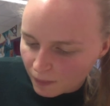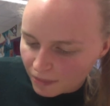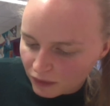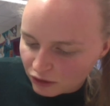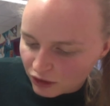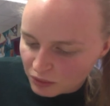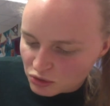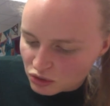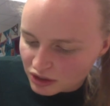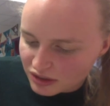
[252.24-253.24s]
So I'm
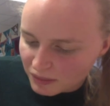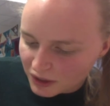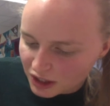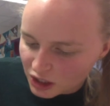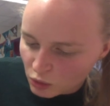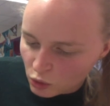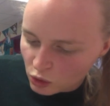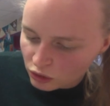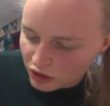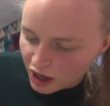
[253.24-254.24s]
drawing something that you
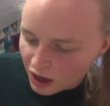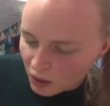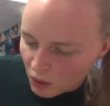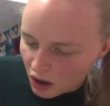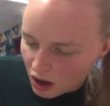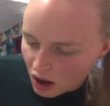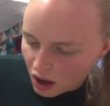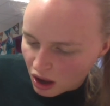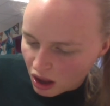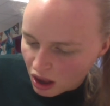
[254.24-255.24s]
all know
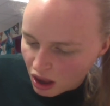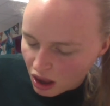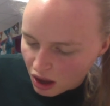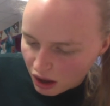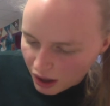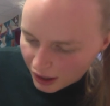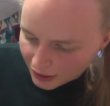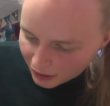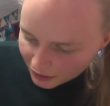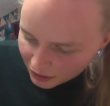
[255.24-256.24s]
I
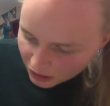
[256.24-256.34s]
like